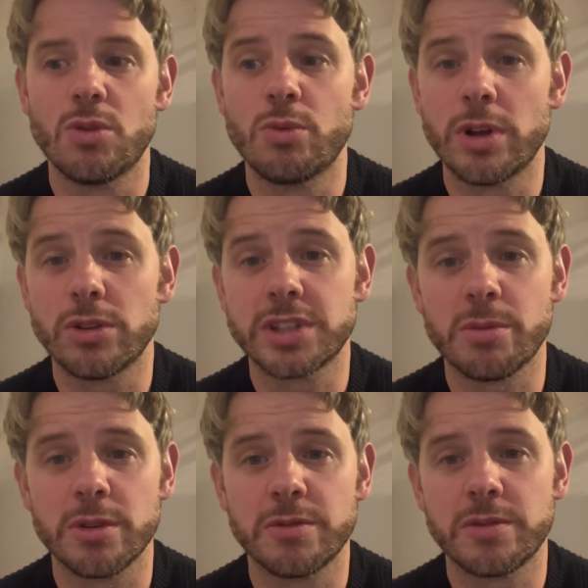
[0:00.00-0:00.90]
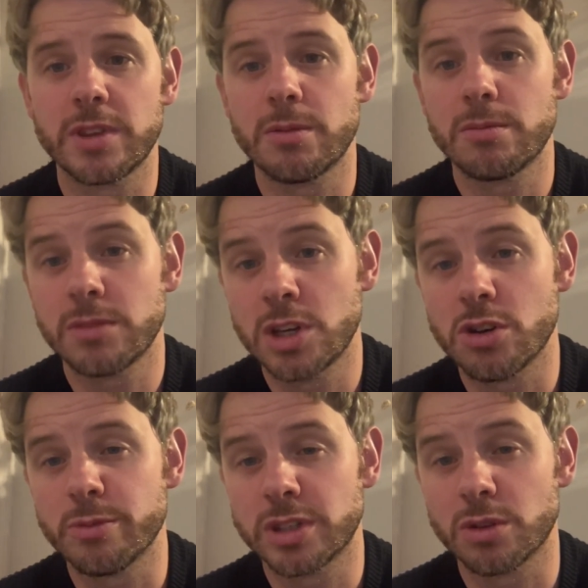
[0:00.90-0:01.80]
will some of
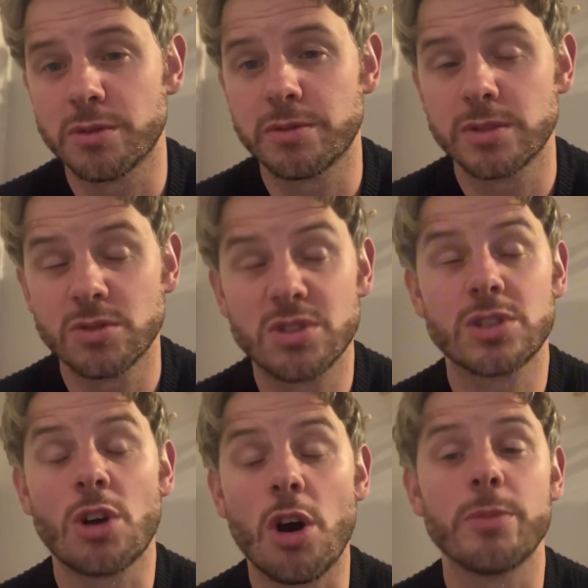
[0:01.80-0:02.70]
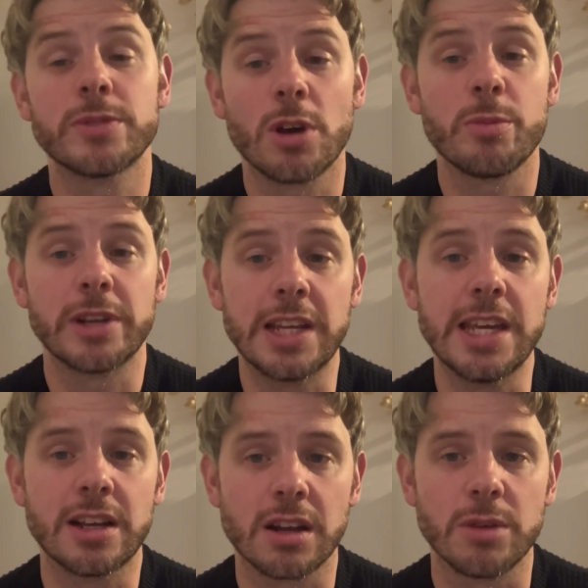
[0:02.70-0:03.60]
Europe's sort of top
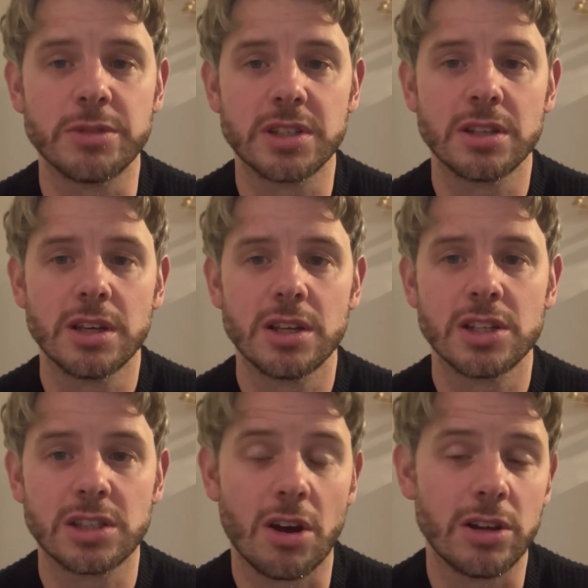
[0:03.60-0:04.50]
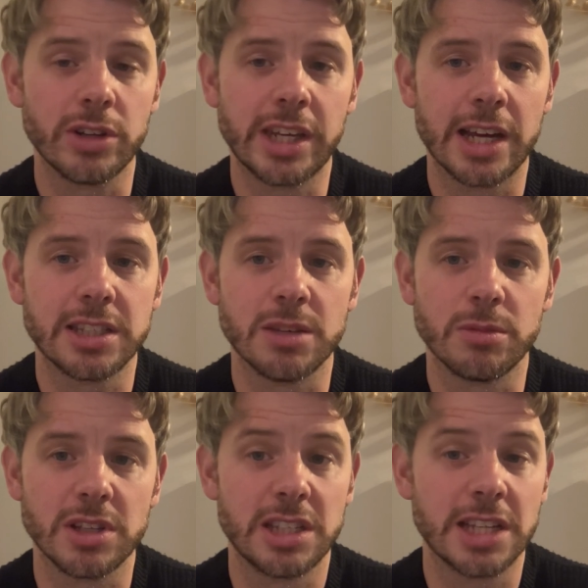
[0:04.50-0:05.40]
elite clubs start looking at him,
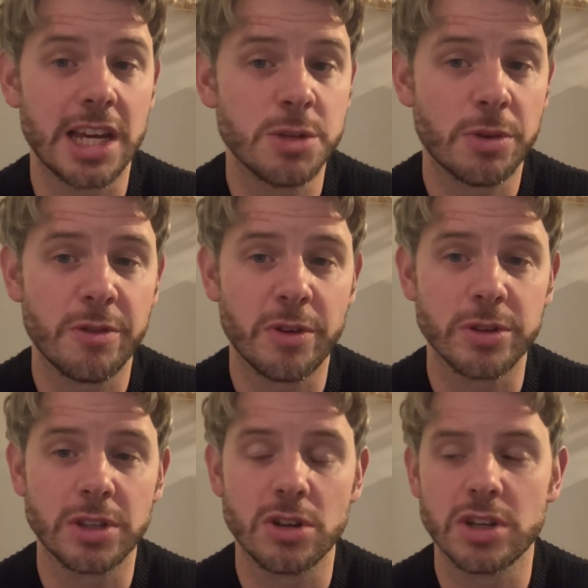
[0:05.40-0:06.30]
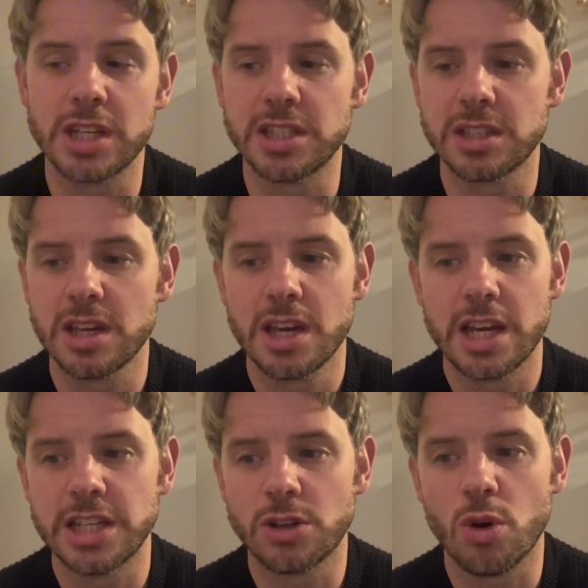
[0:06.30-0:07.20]
because his age profile's good. He's
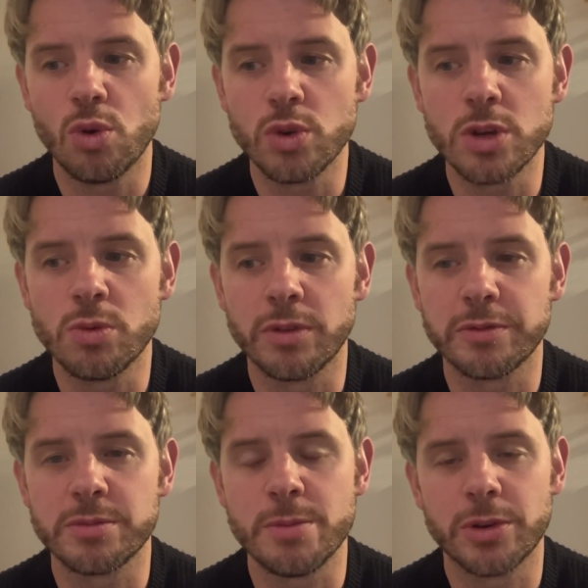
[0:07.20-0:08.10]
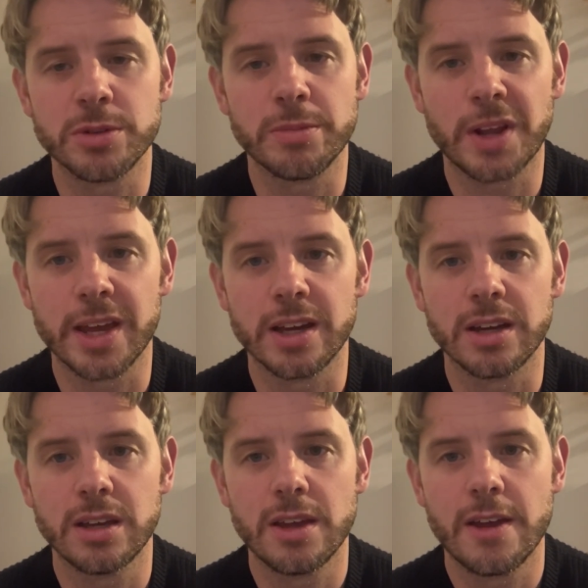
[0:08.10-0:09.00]
got all you want from a modern
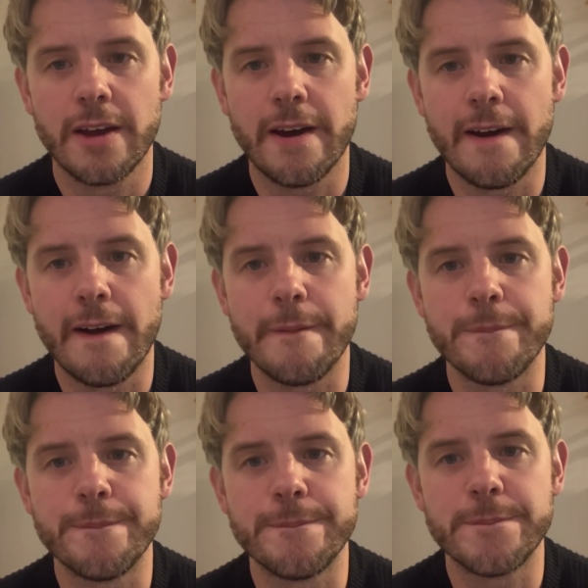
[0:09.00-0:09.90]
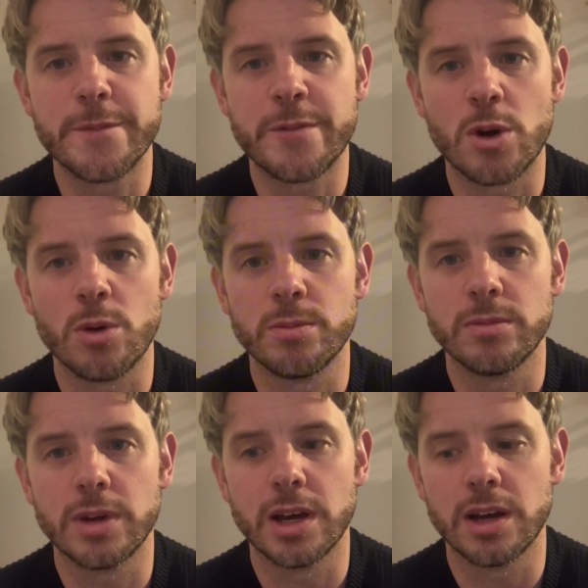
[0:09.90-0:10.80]
player,
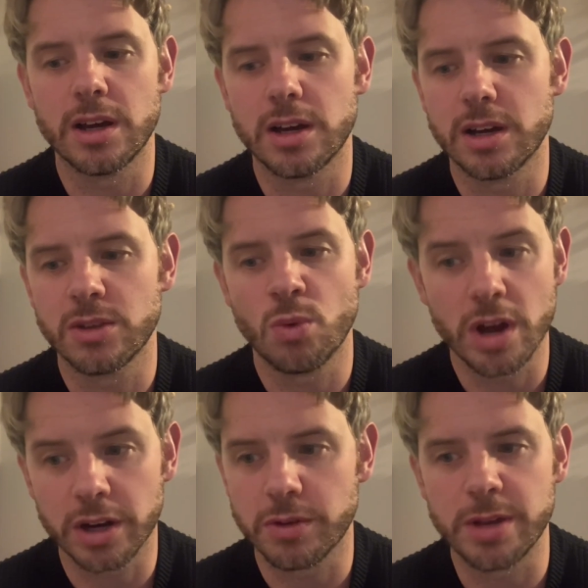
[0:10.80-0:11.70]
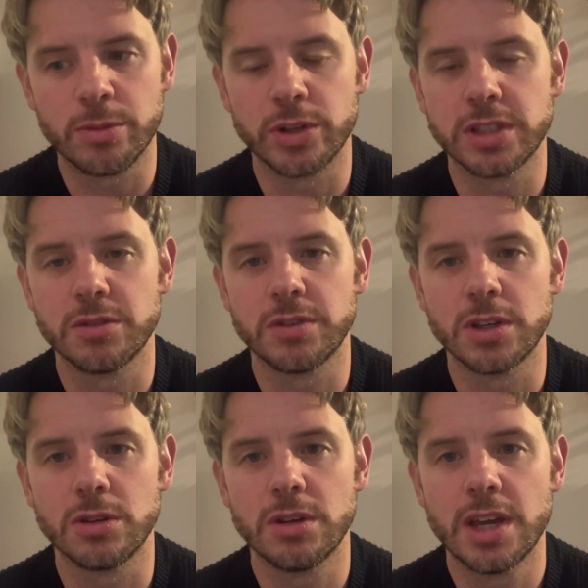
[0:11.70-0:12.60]
from a work rate point of
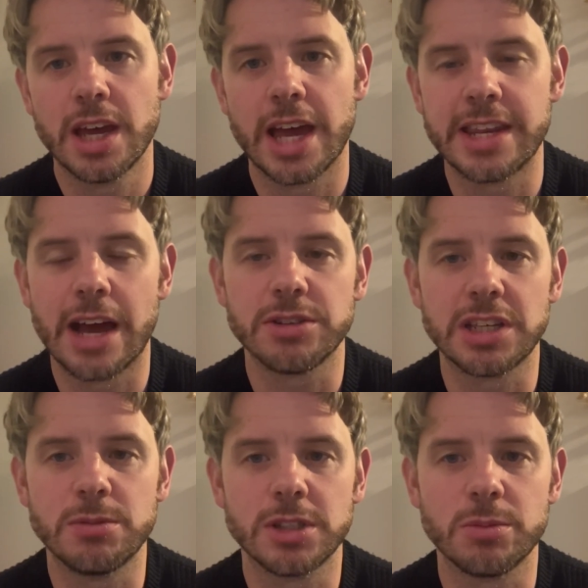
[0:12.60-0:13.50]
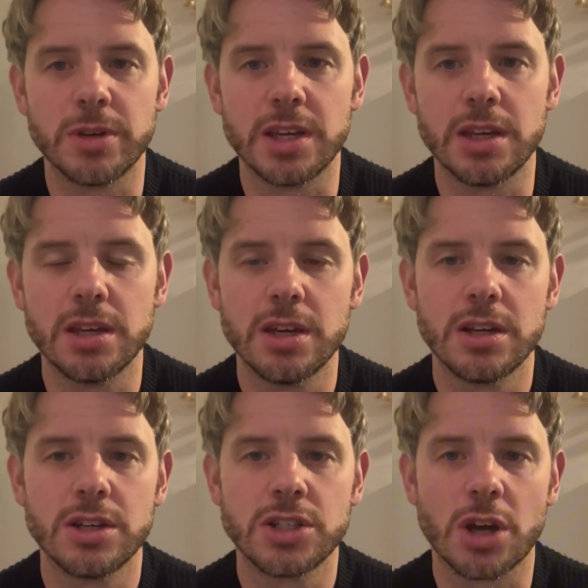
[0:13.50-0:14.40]
view, and now seems to be
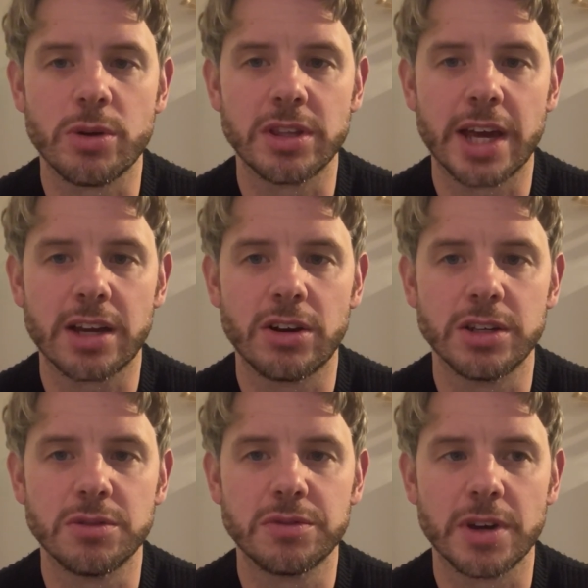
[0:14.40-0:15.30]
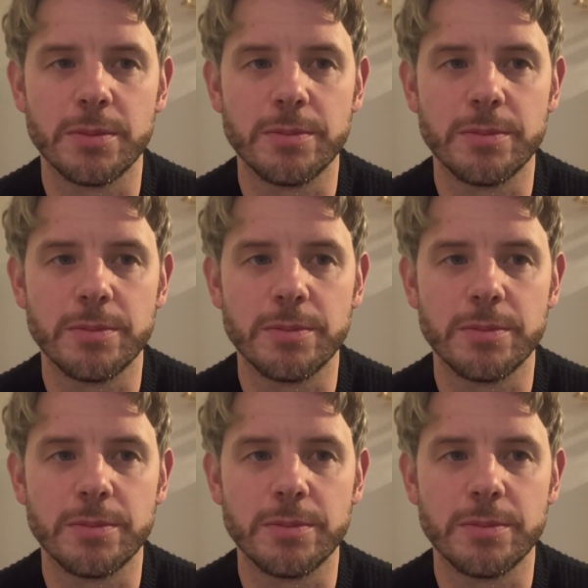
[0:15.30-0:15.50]
showing that kind of